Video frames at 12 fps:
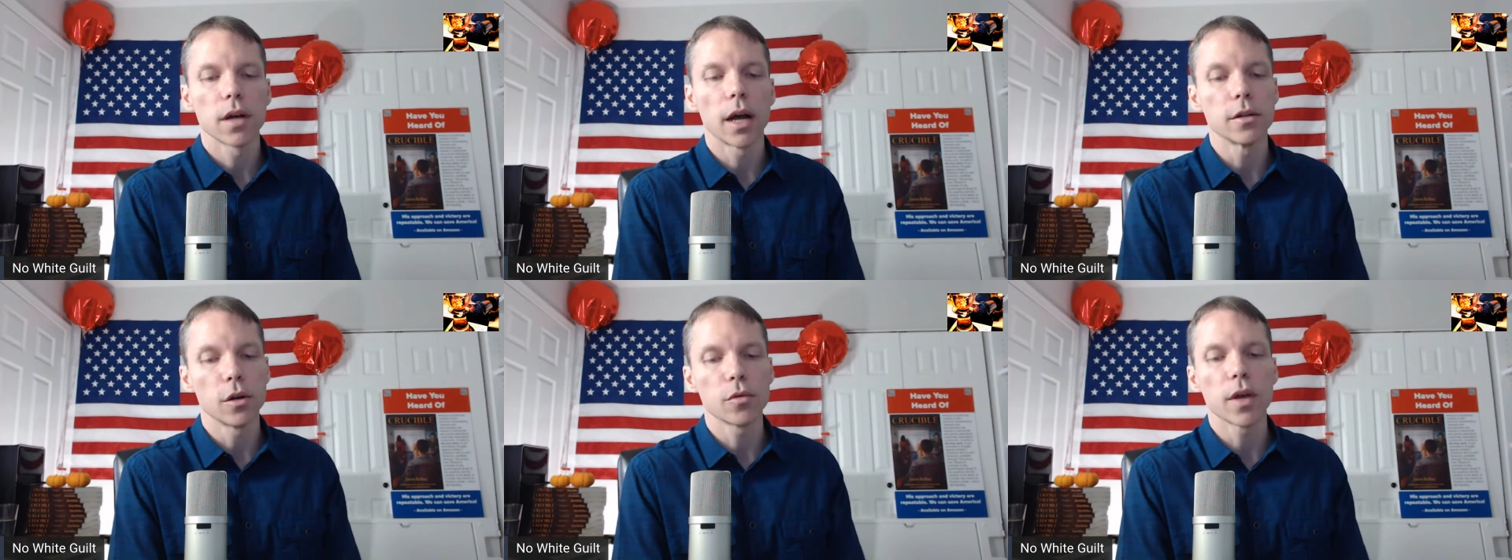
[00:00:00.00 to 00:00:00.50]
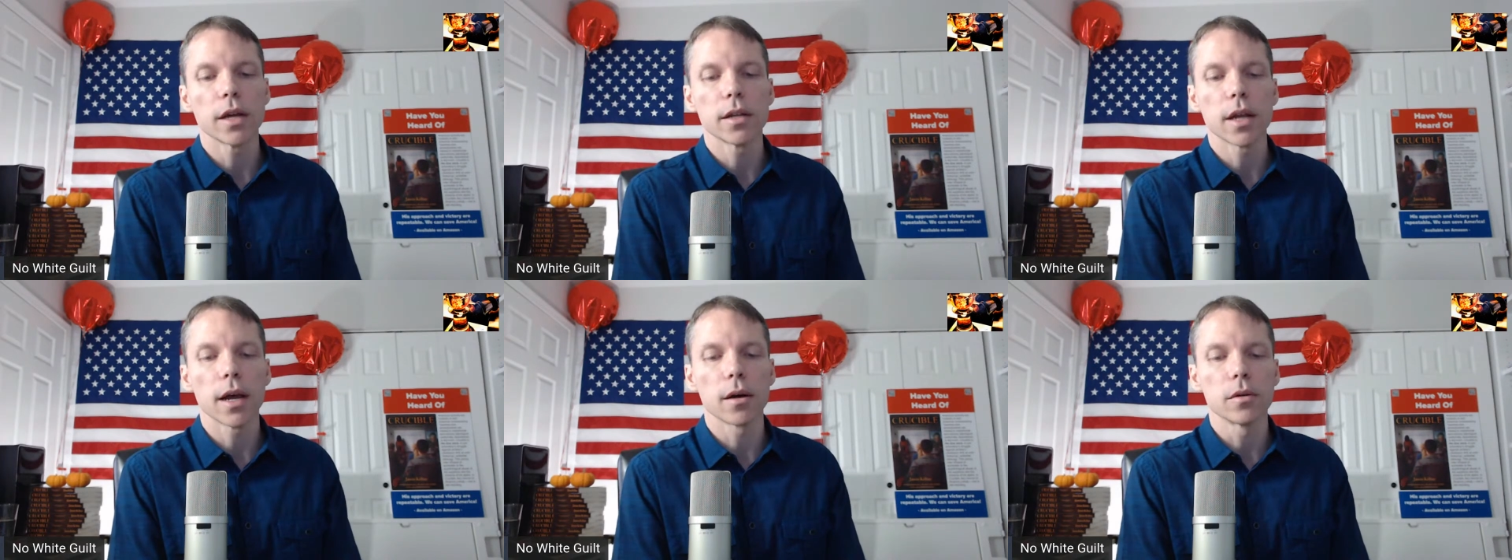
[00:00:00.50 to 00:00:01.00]
I know that
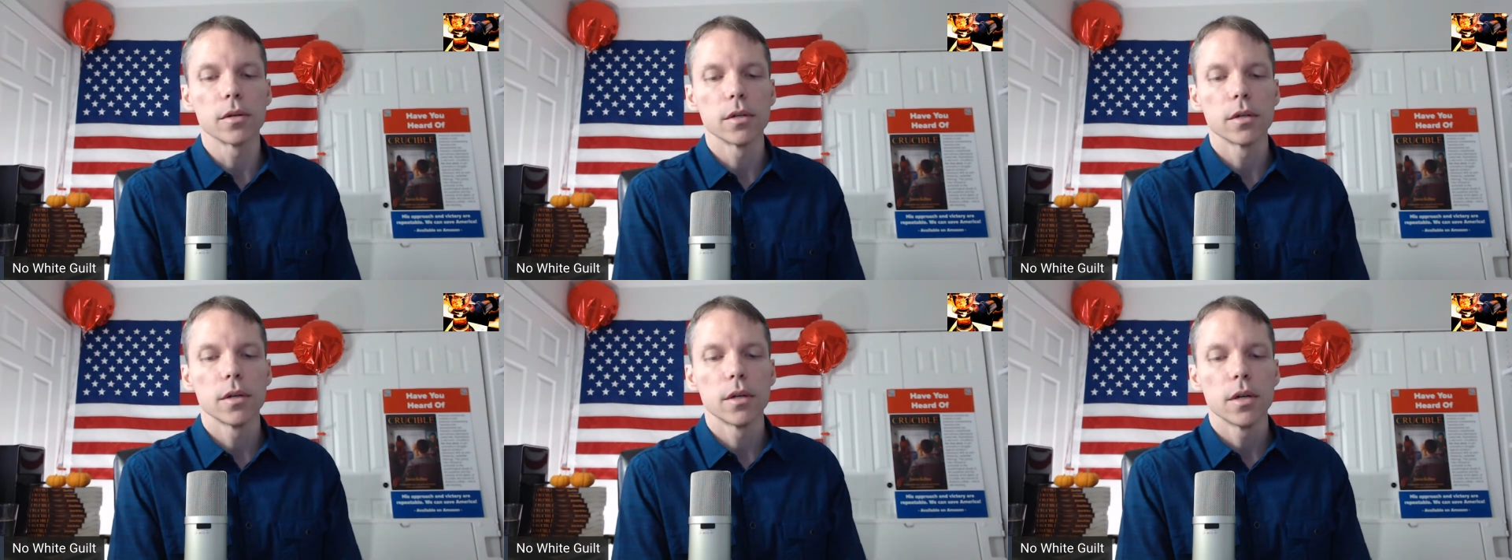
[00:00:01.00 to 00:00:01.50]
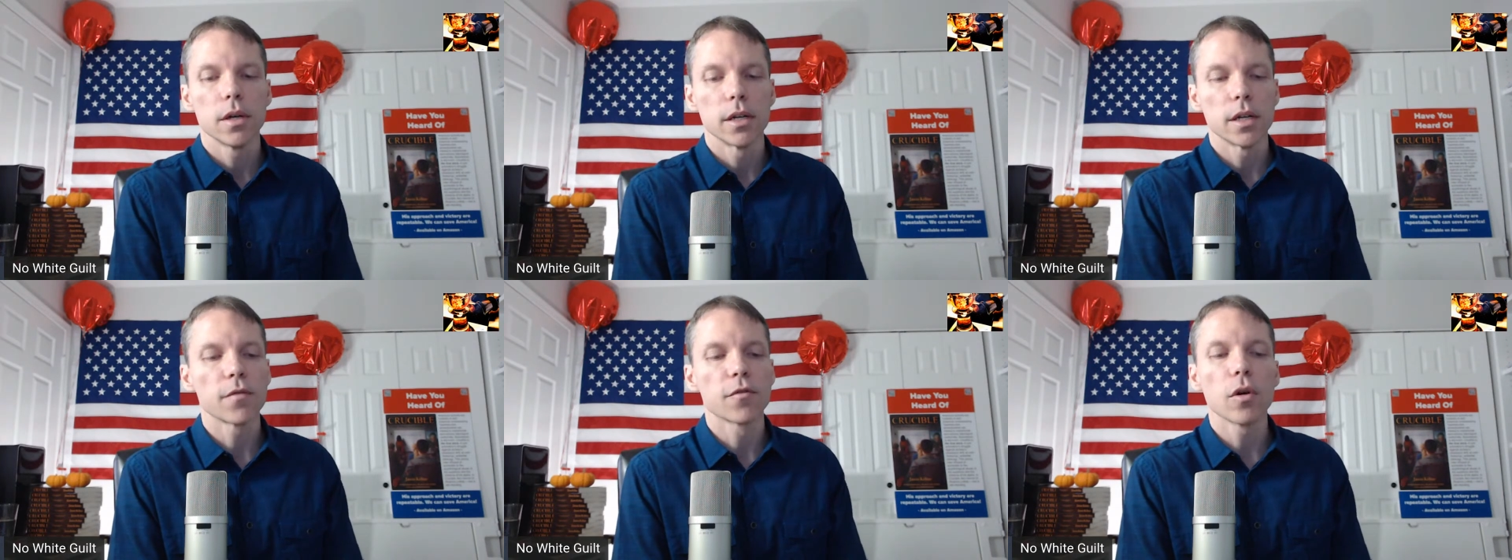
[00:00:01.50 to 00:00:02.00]
now.
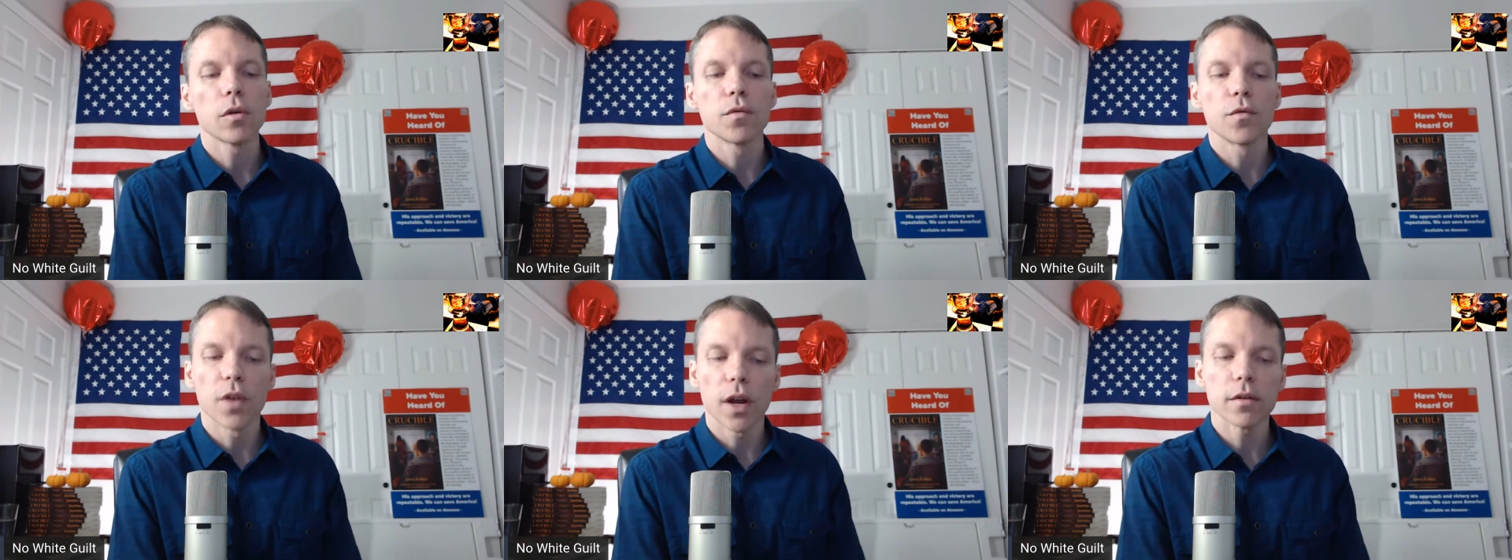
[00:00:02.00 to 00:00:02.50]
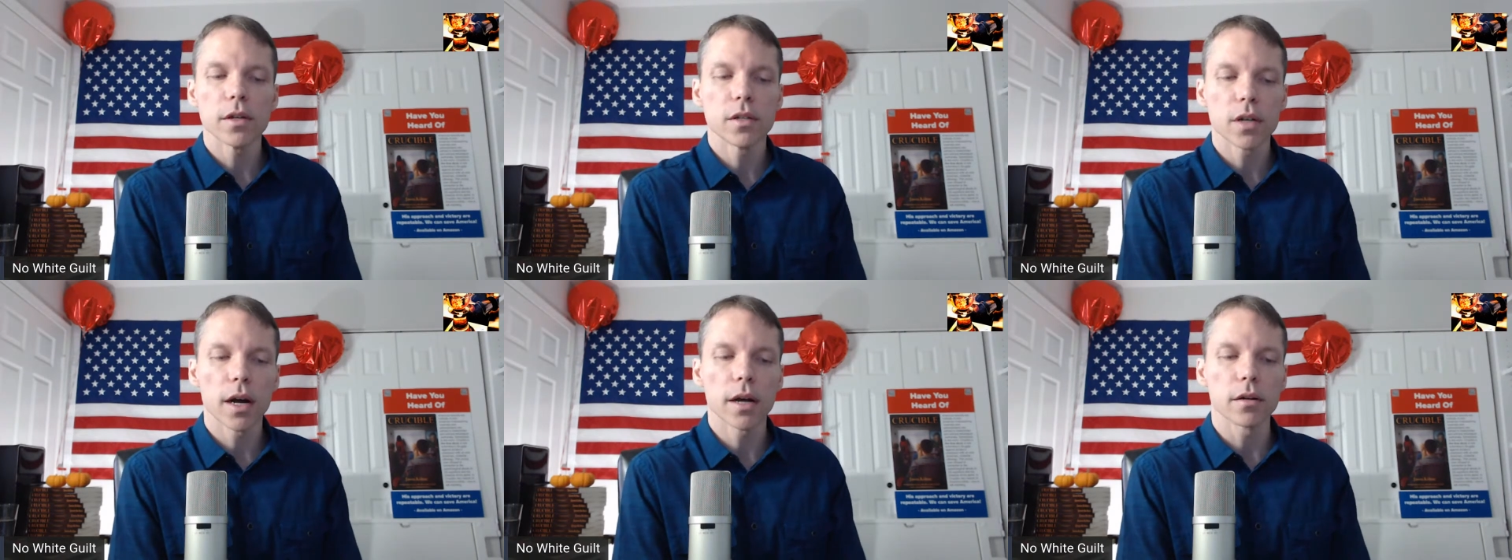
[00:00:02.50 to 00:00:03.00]
And I've grown very
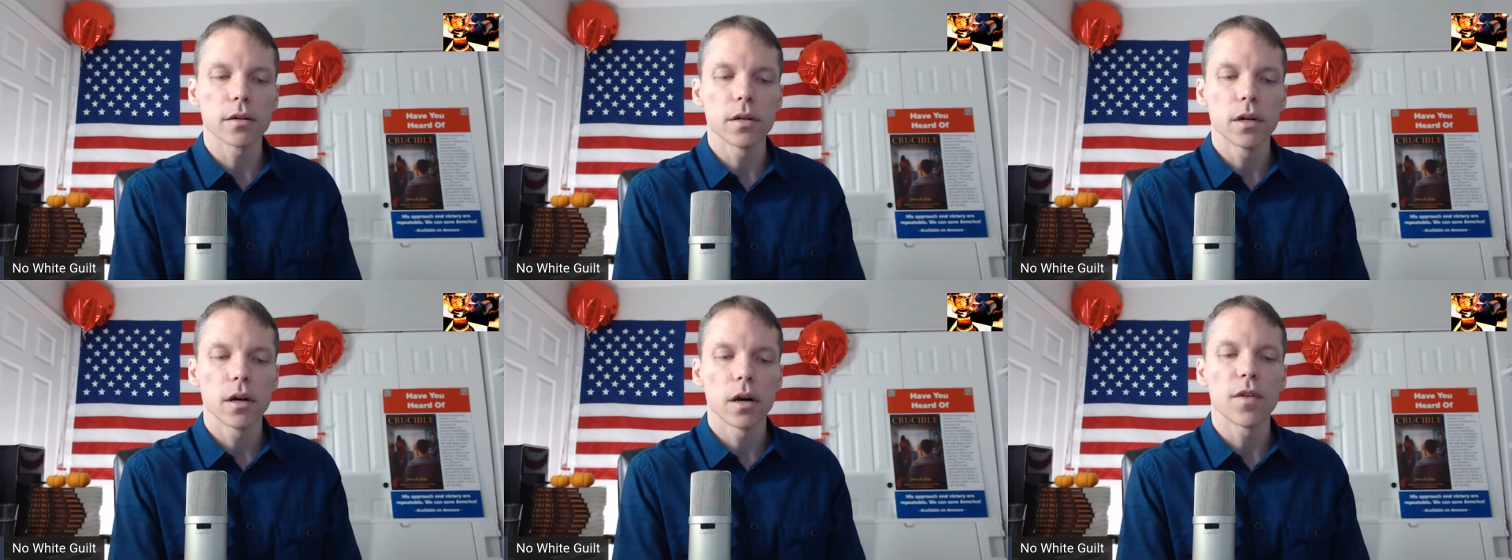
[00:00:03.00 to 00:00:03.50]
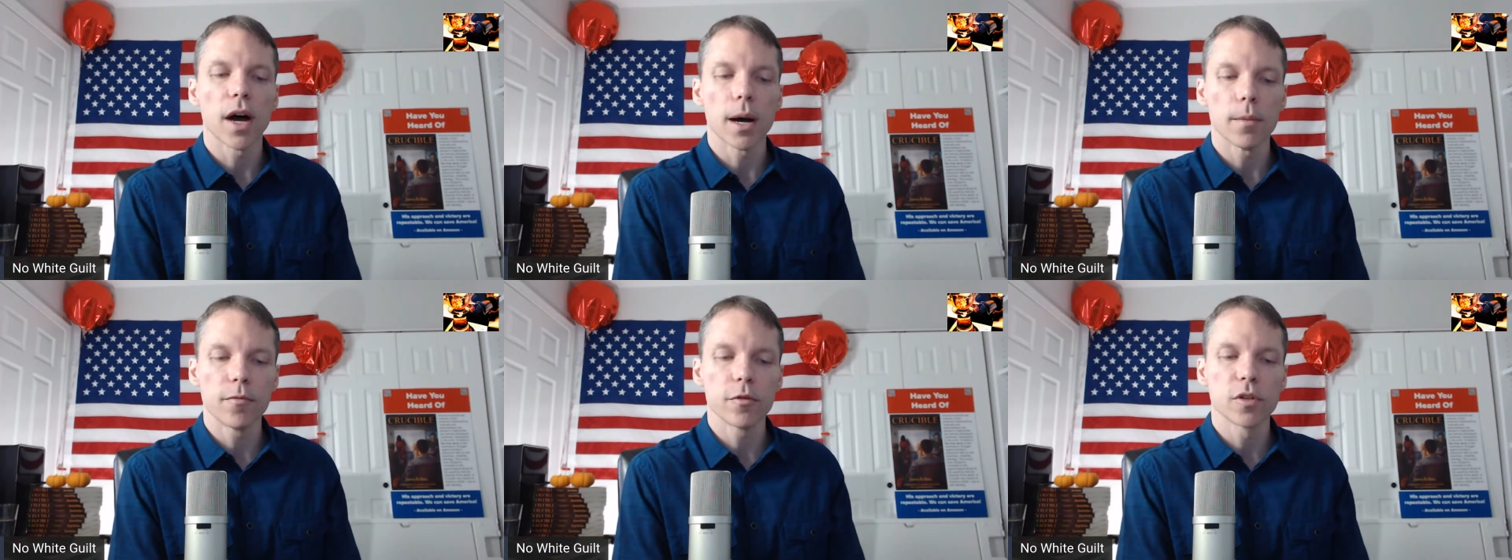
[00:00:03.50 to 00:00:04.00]
tired of
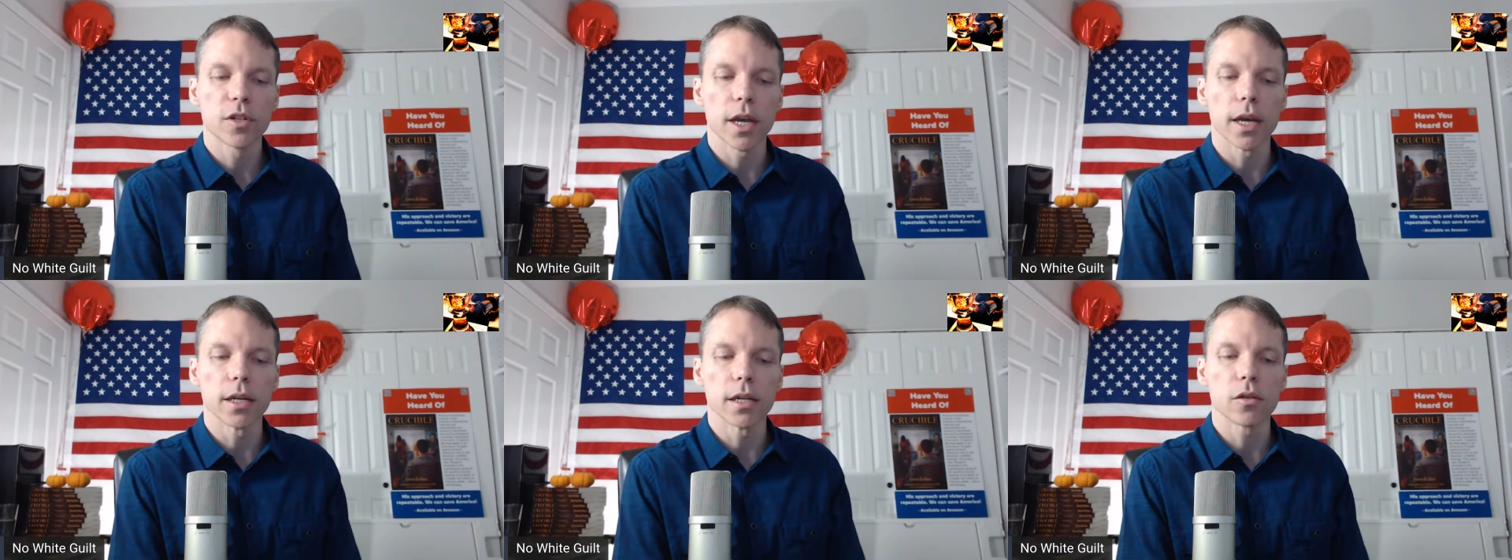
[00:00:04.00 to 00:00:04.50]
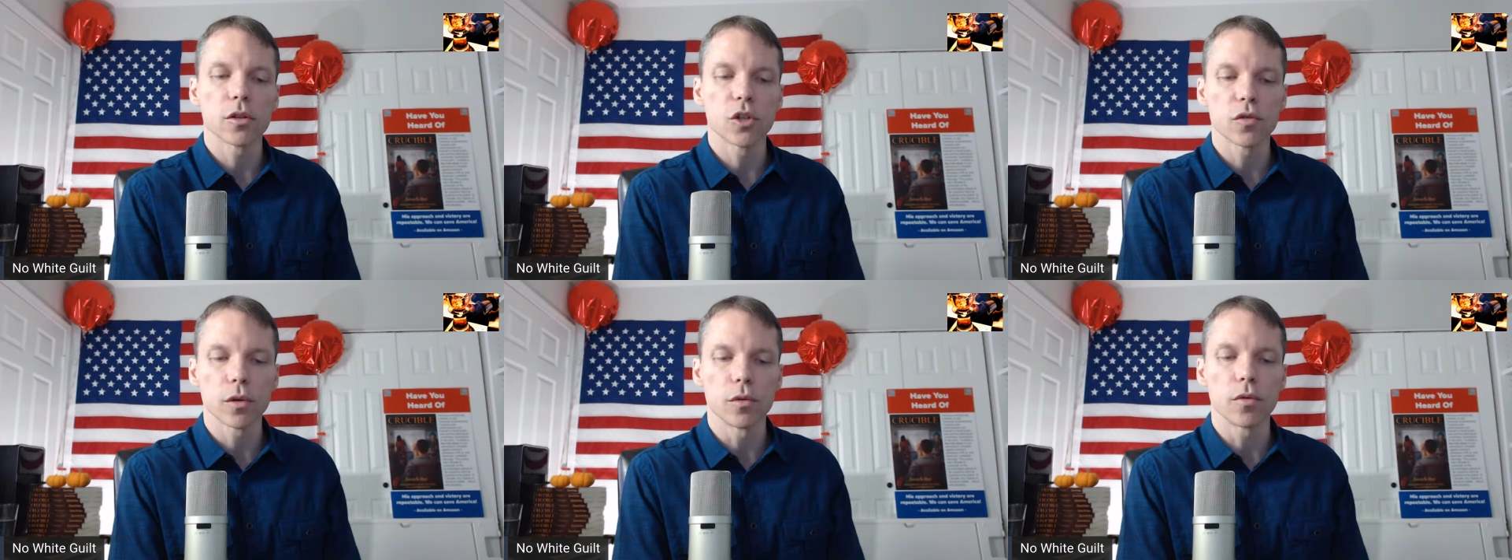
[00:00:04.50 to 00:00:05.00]
obfuscating the
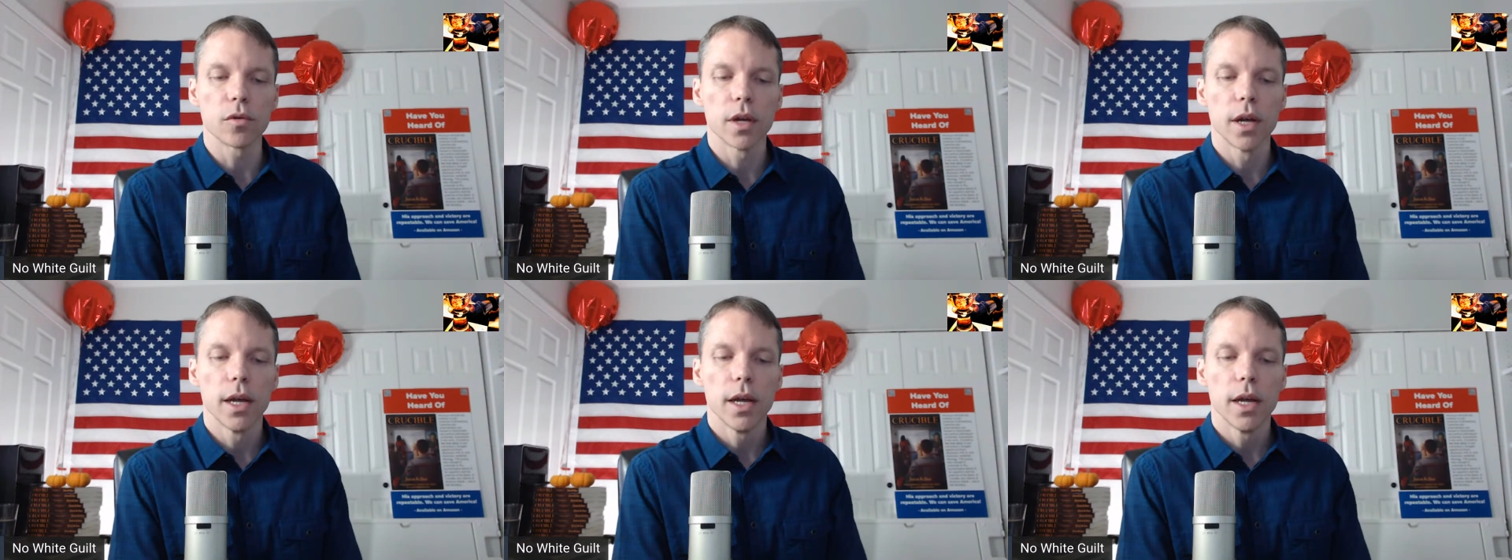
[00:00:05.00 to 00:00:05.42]
truth